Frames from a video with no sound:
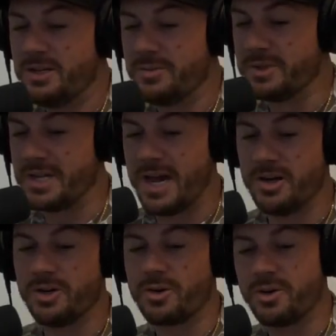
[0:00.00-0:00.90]
With
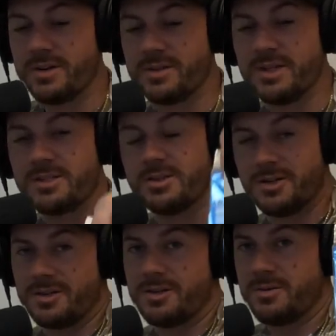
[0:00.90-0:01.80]
that hook, or even this
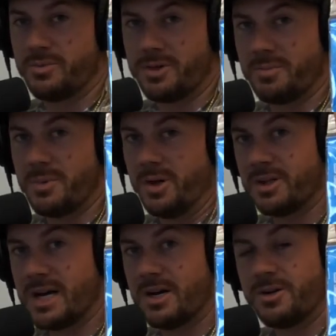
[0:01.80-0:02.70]
hook with a
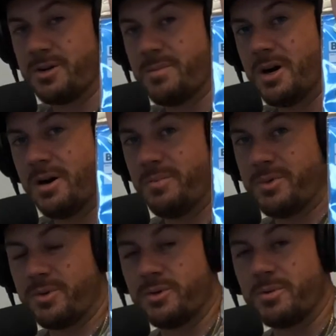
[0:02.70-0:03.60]
mullet, I hook them
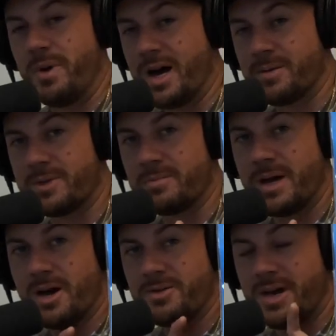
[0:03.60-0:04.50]
up through the bottom of the
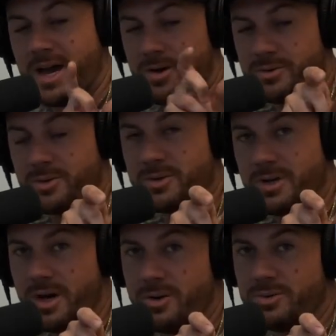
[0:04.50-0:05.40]
mouth, out through the
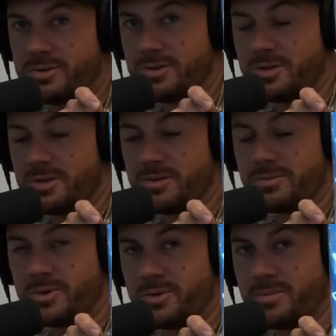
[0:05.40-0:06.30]
nose,
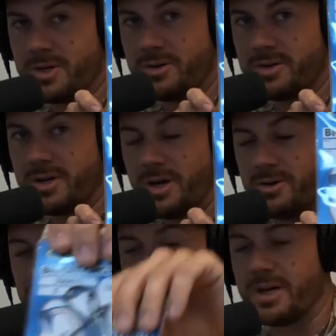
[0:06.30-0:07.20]
through the middle of the
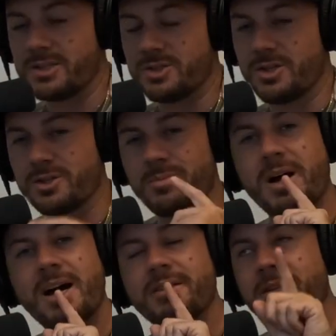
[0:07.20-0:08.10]
nose, like just
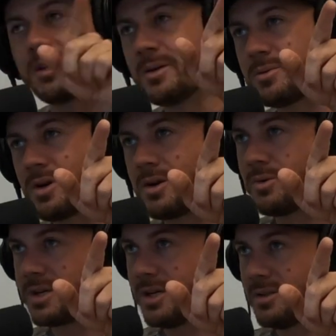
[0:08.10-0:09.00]
behind the lip, so I
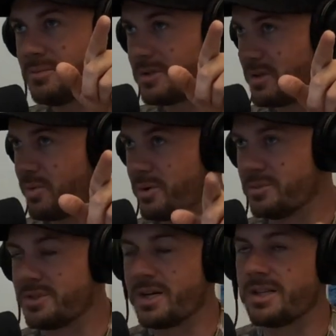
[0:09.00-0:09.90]
don't kill them because I want
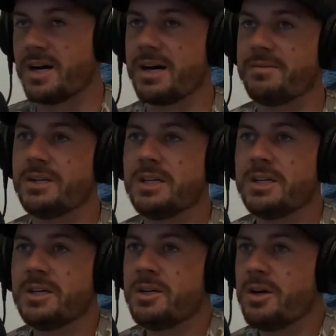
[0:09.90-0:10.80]
them to stay alive.
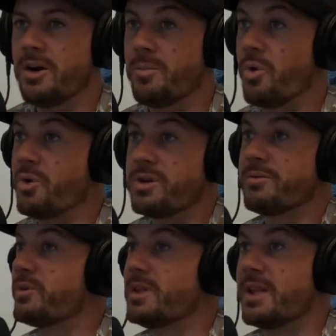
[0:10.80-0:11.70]
Or you
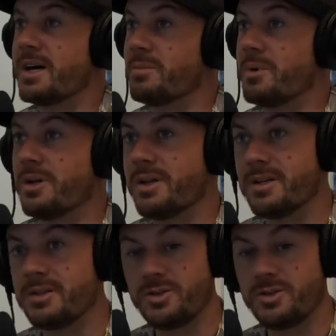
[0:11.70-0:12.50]
can free line a mullet.